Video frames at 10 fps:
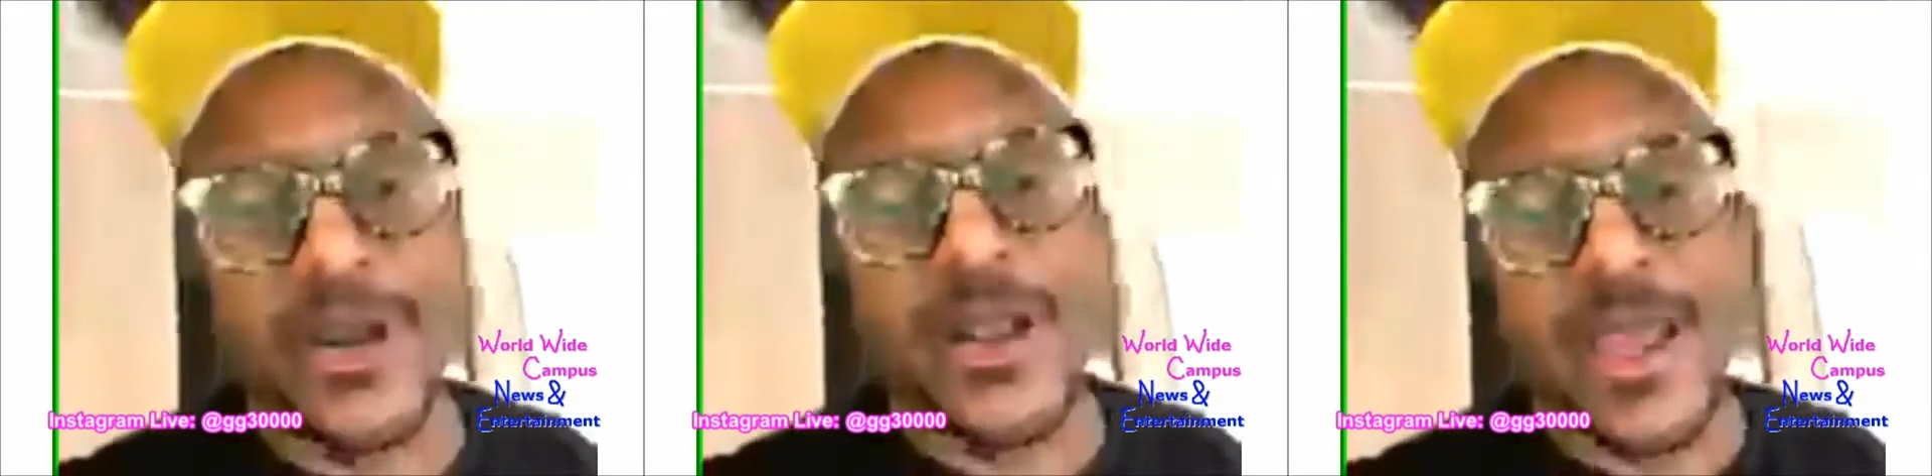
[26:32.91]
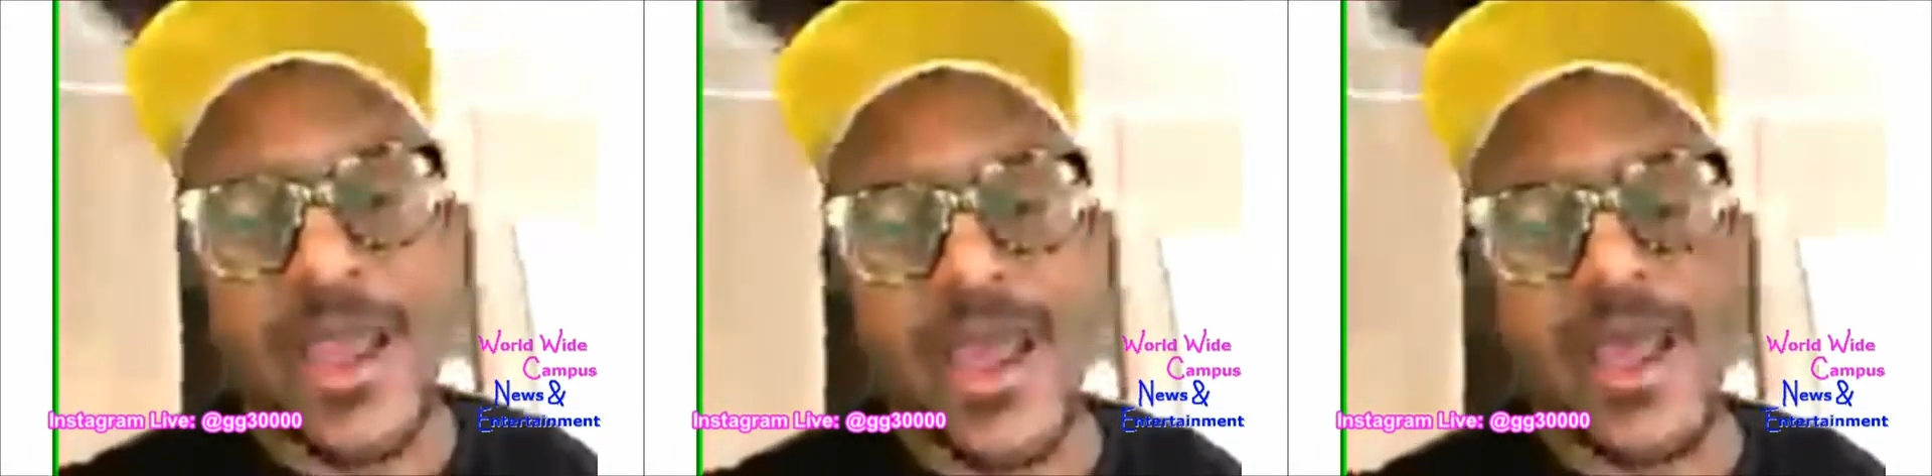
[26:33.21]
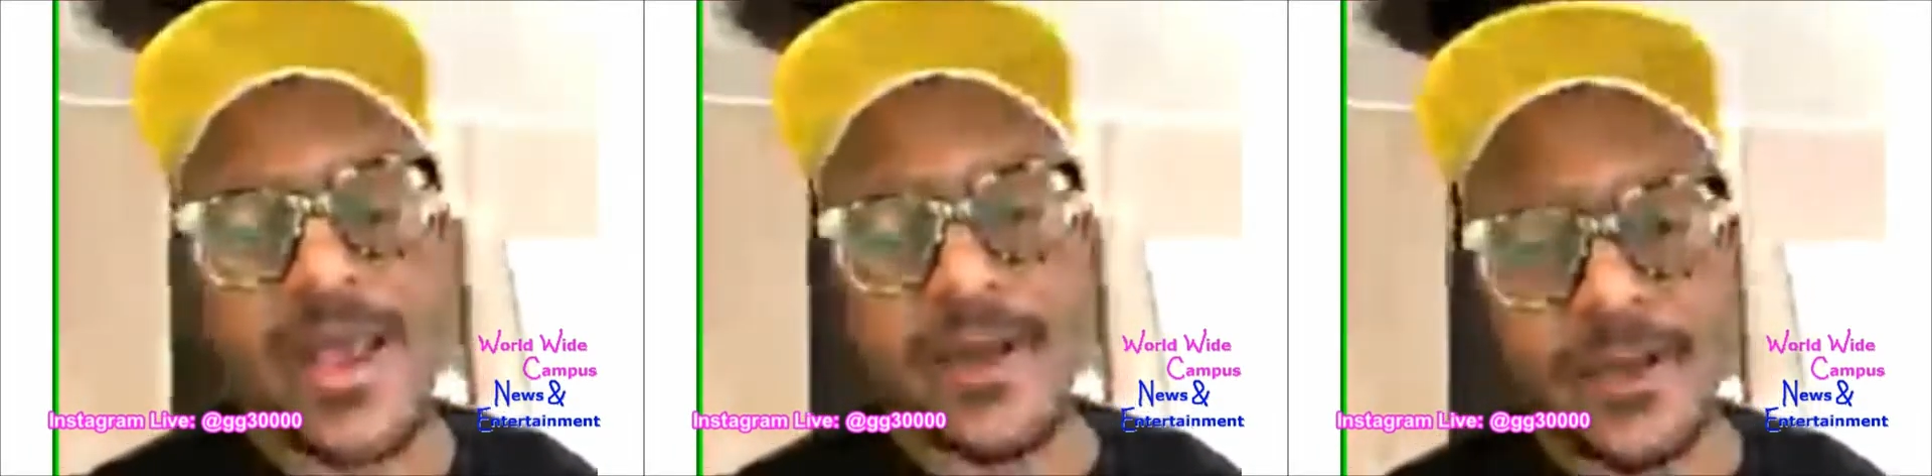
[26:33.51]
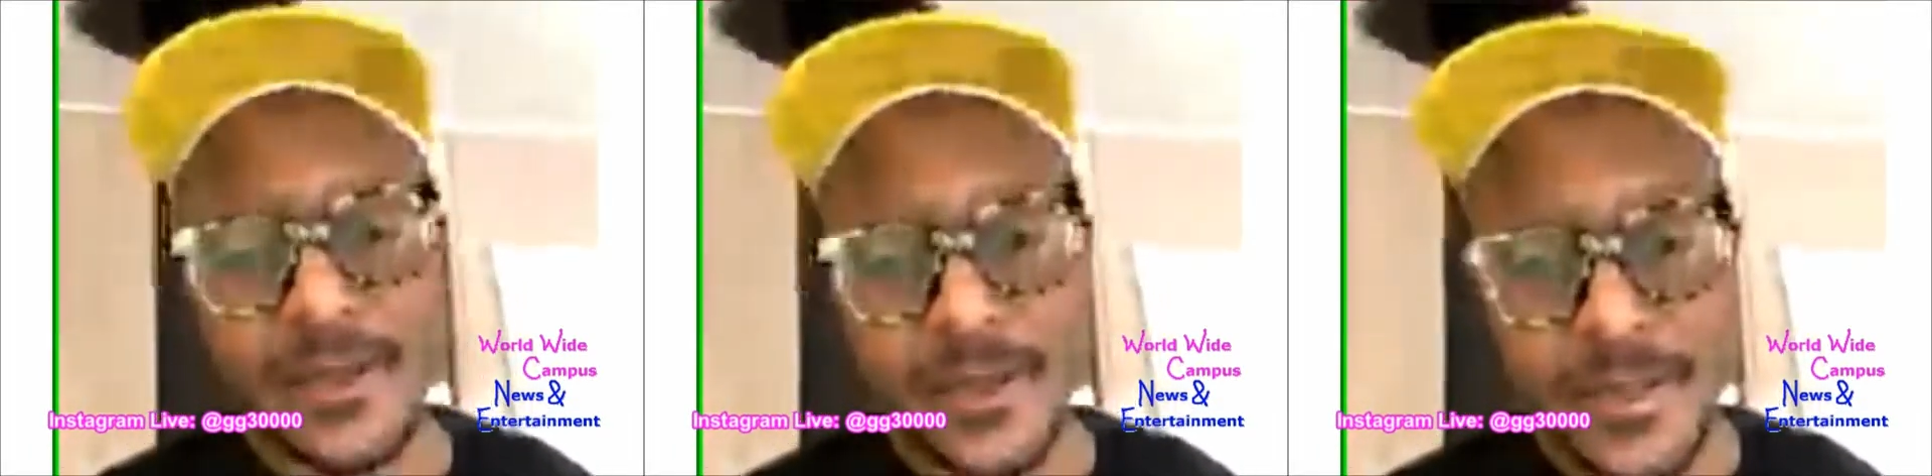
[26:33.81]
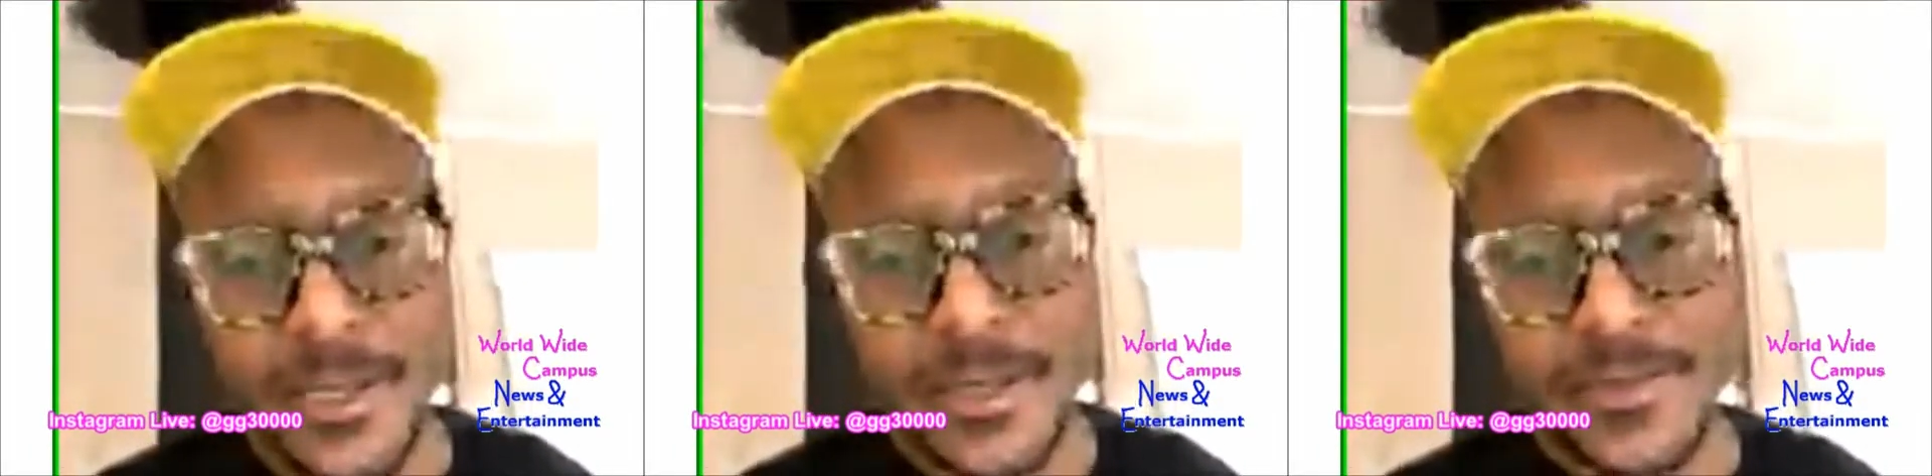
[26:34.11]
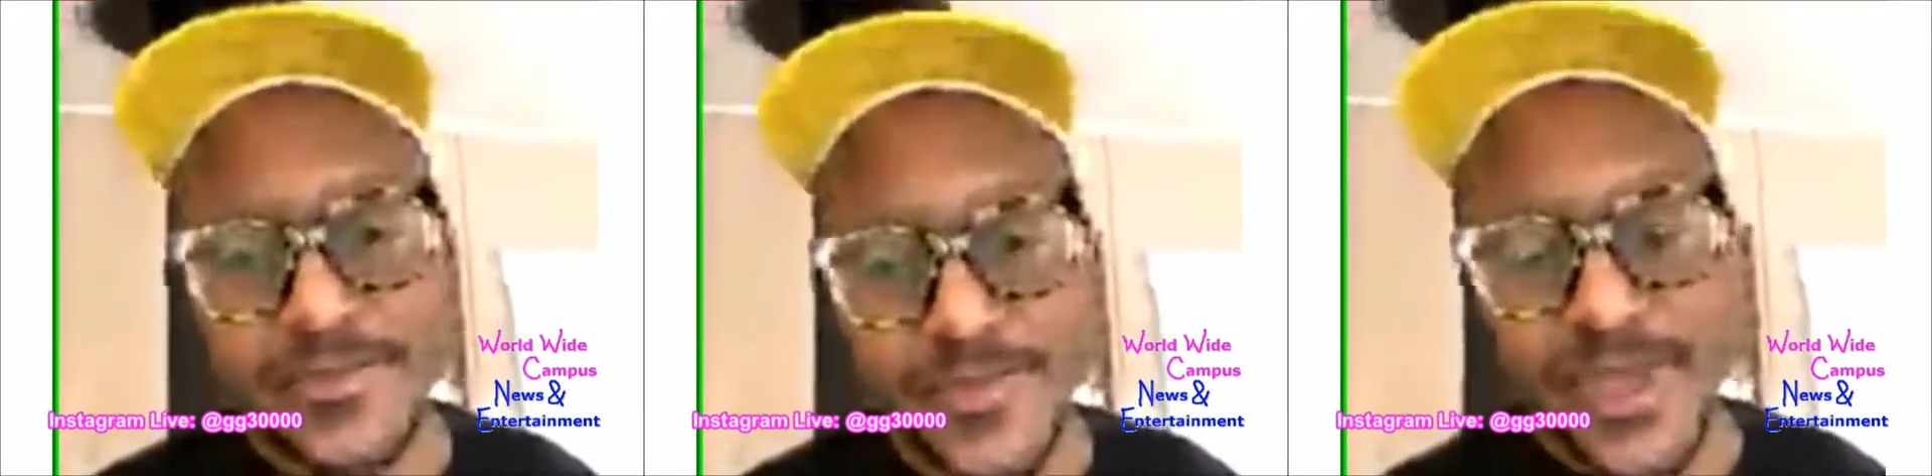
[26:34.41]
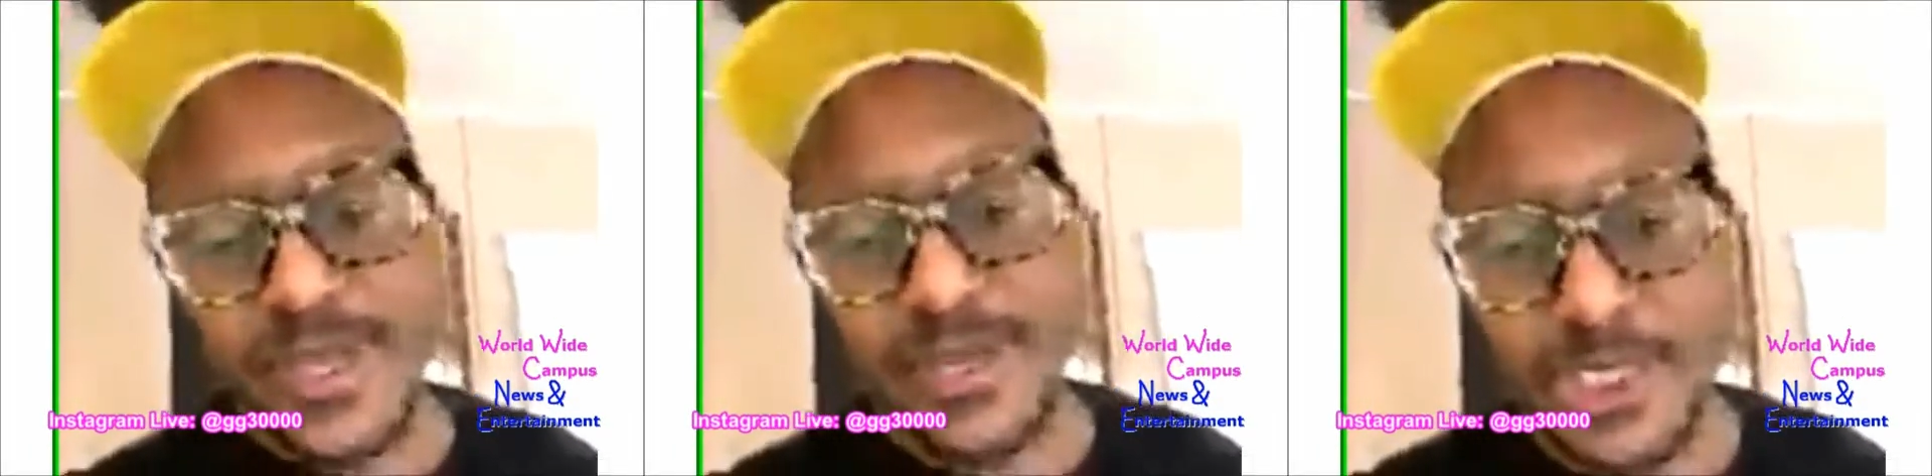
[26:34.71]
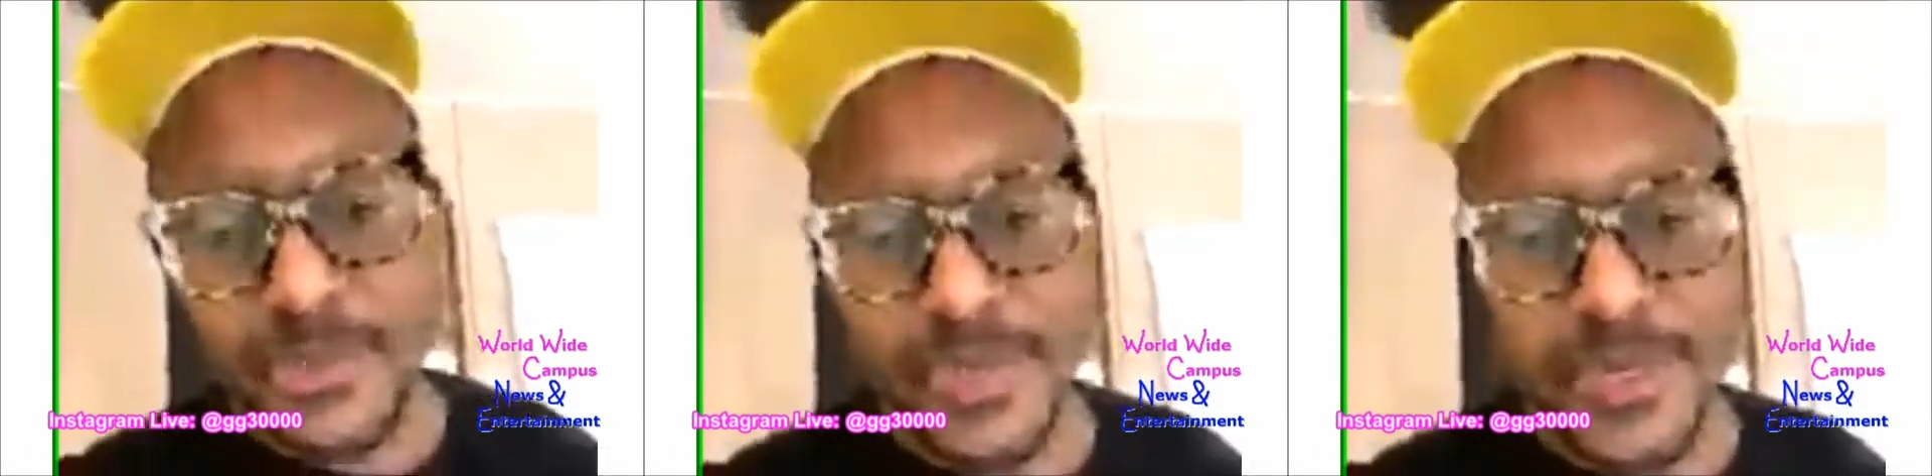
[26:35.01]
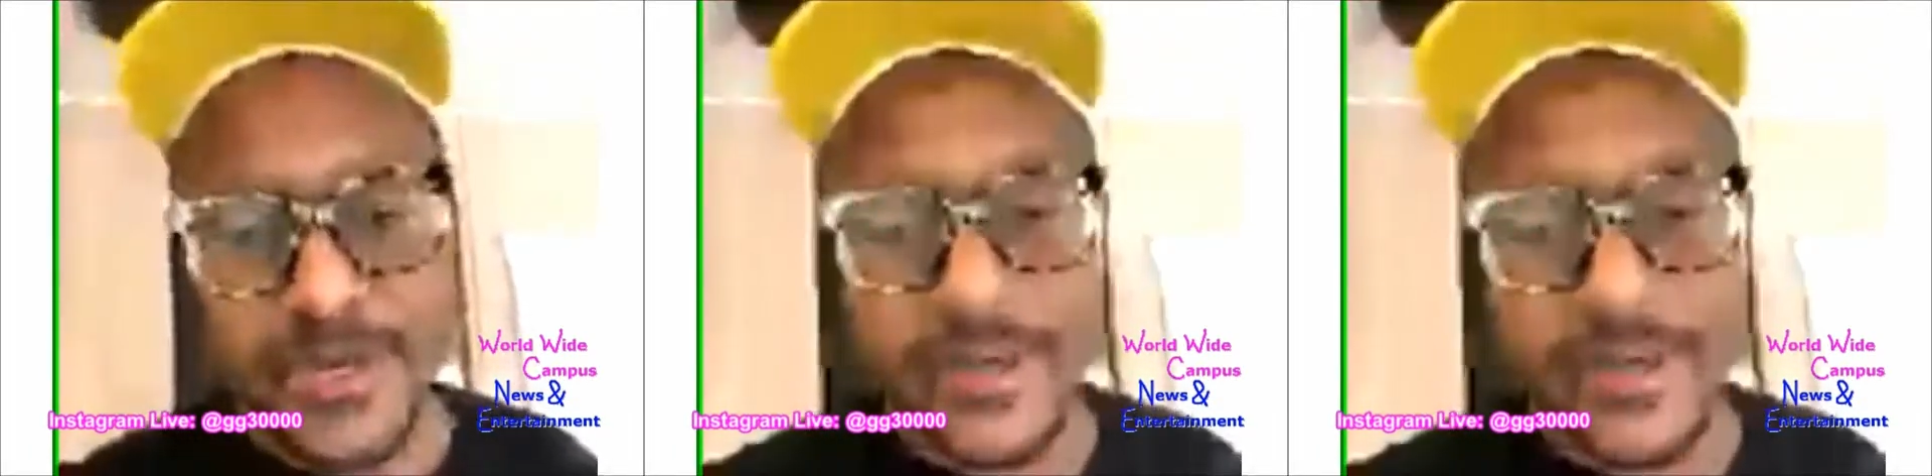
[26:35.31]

And, you know, being an ultra runner